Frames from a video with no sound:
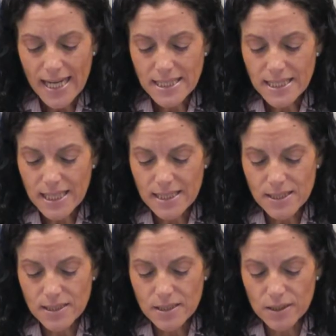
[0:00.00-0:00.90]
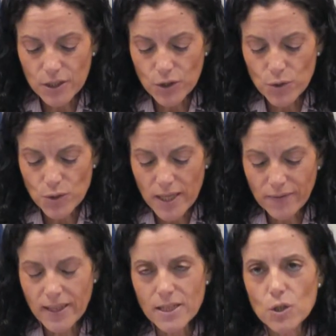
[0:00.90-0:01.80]
and as uh, you said
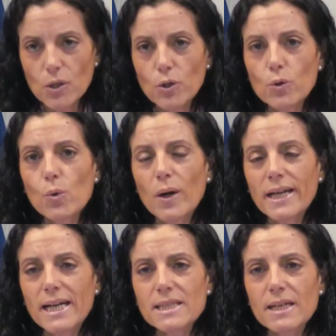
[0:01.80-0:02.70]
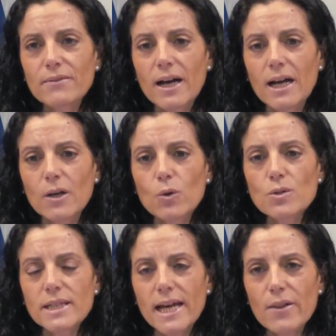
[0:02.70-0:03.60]
that uruguay has a, a,
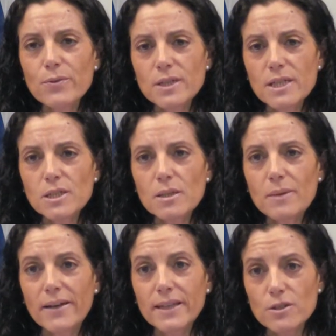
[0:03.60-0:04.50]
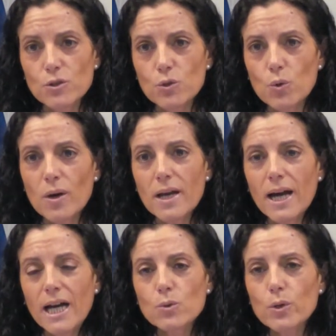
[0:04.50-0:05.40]
good health system and that's true
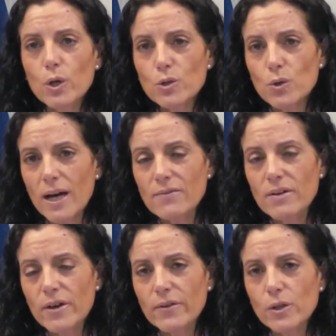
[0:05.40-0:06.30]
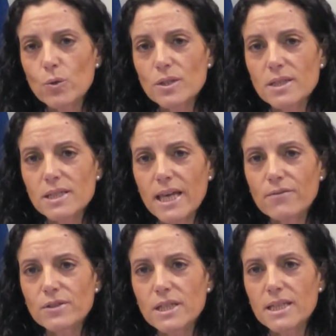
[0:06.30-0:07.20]
and we also have a very good
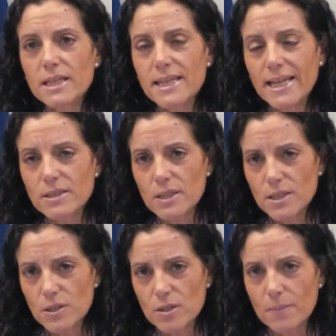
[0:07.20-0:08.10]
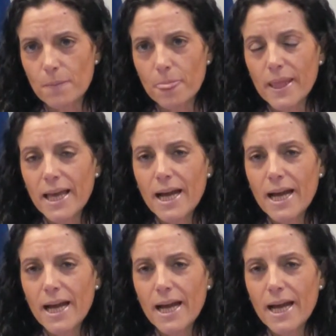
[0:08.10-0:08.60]
safety net system